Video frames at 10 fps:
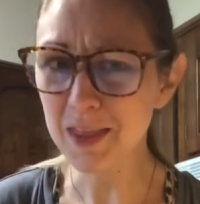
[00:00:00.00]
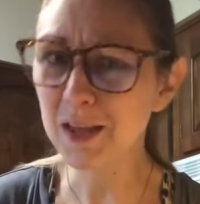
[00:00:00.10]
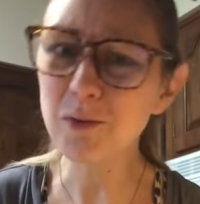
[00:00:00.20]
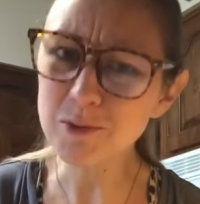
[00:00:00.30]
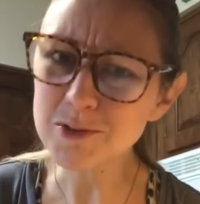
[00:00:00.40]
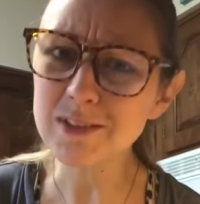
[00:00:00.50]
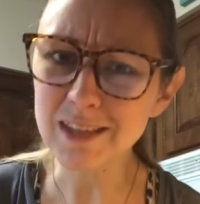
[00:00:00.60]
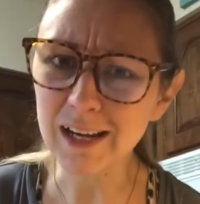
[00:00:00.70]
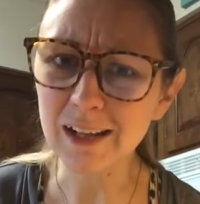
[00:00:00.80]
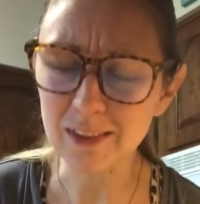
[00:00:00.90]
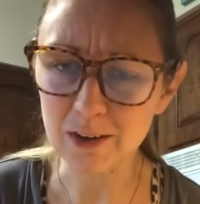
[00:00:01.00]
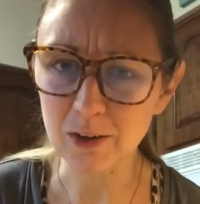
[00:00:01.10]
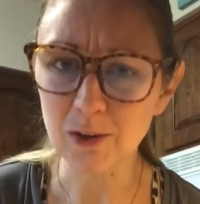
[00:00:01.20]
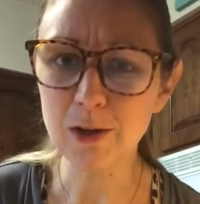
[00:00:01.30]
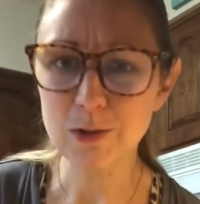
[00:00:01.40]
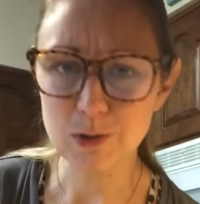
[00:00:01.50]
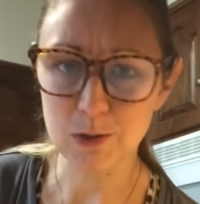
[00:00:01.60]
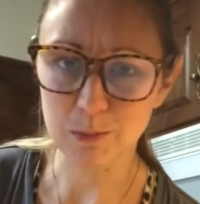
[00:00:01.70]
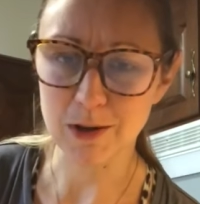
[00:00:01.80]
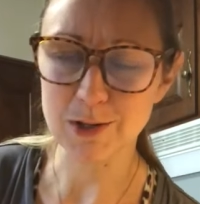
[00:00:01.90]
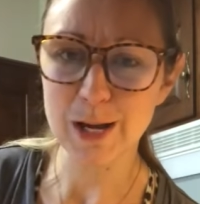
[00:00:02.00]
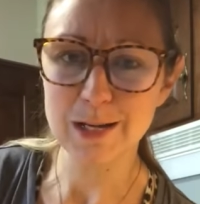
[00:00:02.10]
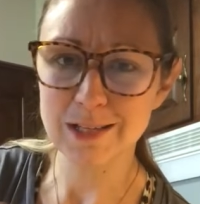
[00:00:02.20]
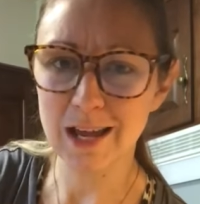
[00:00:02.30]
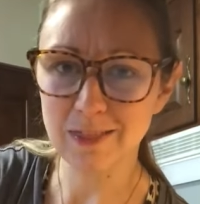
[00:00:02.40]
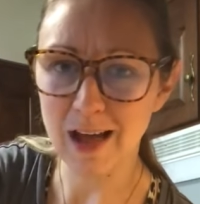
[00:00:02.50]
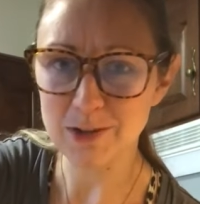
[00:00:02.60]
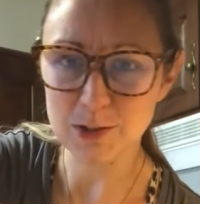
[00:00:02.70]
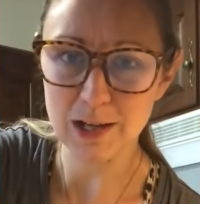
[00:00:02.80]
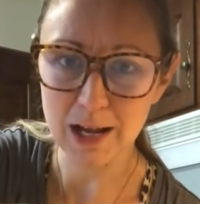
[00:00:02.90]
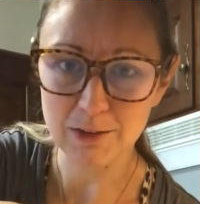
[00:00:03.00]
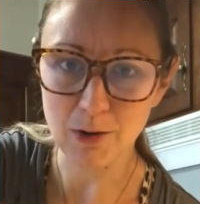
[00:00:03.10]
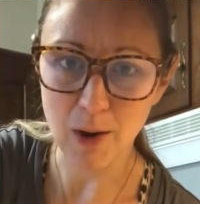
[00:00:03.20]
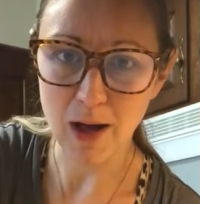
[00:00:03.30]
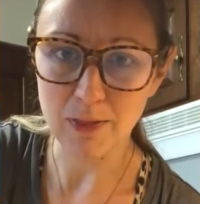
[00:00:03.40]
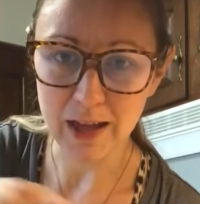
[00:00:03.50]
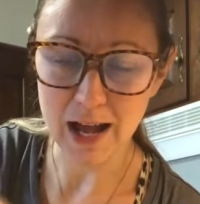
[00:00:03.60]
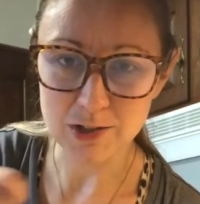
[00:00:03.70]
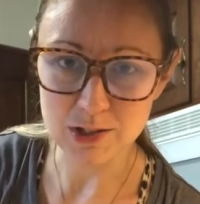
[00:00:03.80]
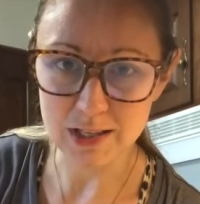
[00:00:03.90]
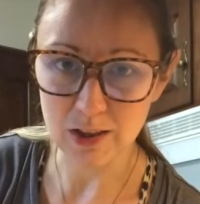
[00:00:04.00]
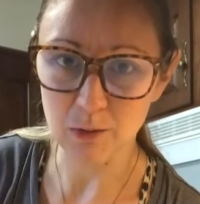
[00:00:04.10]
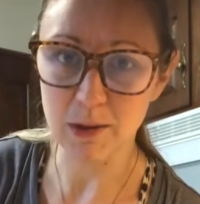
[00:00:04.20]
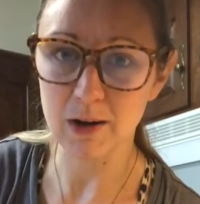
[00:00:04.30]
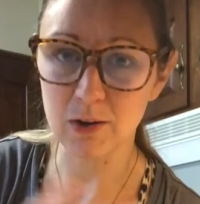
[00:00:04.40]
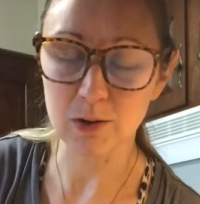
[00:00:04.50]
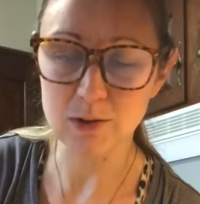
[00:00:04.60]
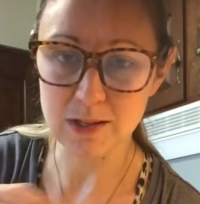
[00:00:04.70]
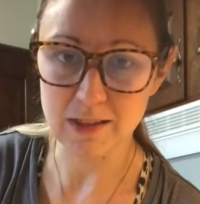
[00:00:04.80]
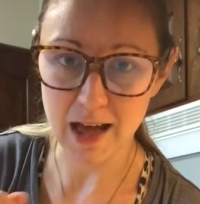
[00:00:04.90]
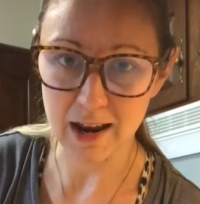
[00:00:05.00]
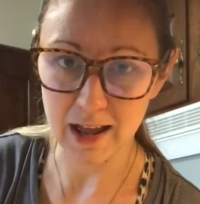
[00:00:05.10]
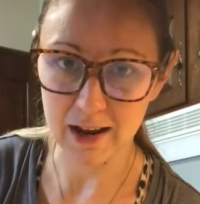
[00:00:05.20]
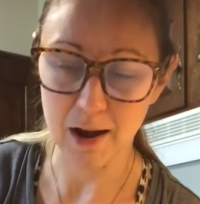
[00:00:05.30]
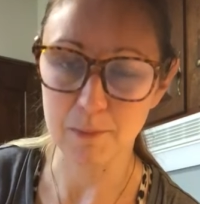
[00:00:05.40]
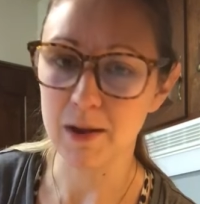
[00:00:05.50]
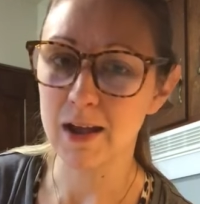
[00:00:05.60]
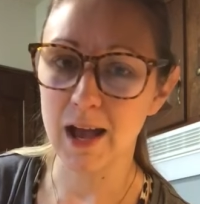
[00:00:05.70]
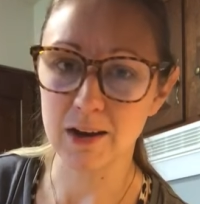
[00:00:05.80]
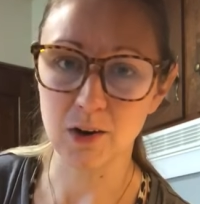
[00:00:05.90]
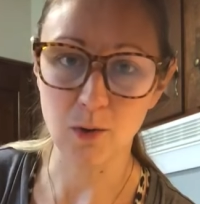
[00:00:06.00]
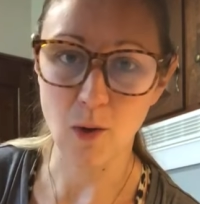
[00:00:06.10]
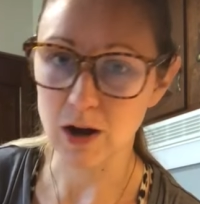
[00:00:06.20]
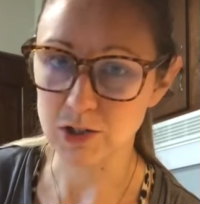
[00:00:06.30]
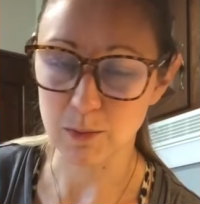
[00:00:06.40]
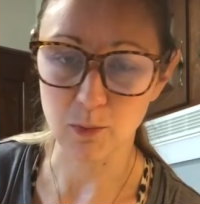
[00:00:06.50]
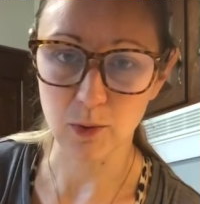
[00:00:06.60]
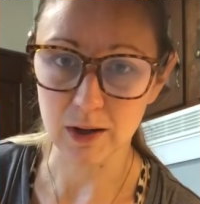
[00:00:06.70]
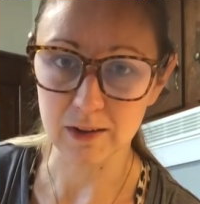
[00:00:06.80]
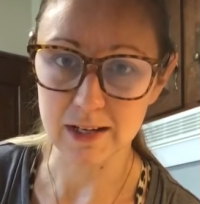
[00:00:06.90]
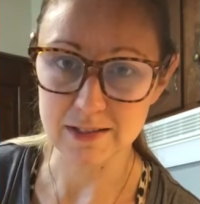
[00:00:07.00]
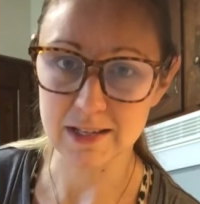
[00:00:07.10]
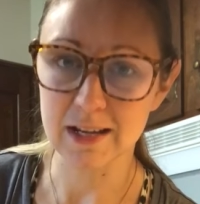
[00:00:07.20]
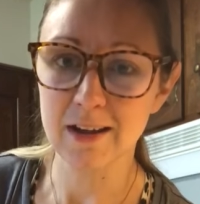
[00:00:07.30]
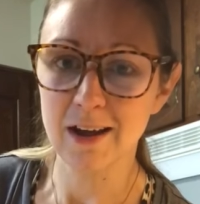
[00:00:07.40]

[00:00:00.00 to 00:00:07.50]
It almost looks like a little toothbrush. Take that just kind of around the edges a little bit. It'll loosen that egg up and it'll wash up real easy.